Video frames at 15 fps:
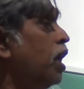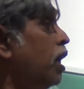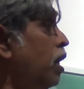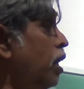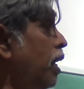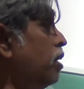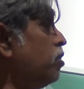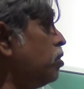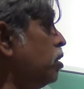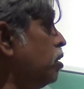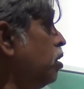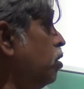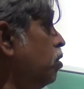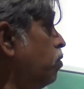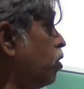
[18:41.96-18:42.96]
a laser
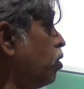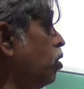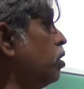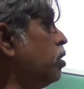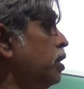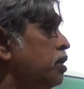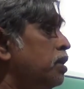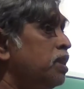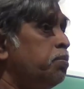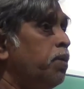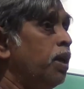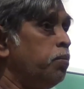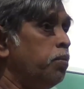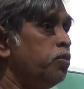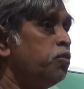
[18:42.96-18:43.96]
for all these
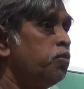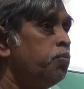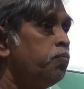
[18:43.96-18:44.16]
experiments.